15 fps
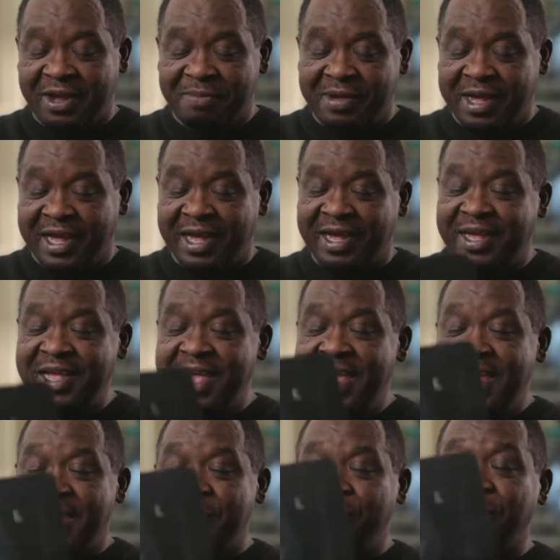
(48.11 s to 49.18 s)
of my eye,
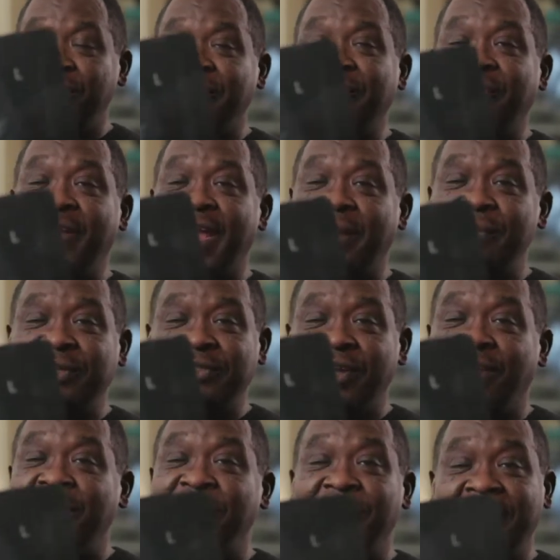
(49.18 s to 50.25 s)
and bullet fragments
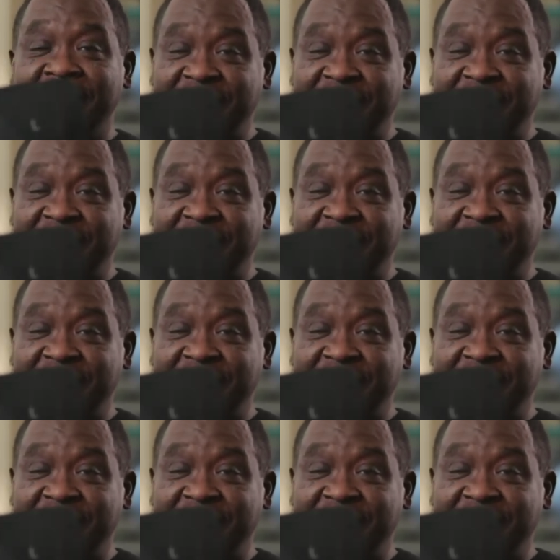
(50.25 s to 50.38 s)
all in my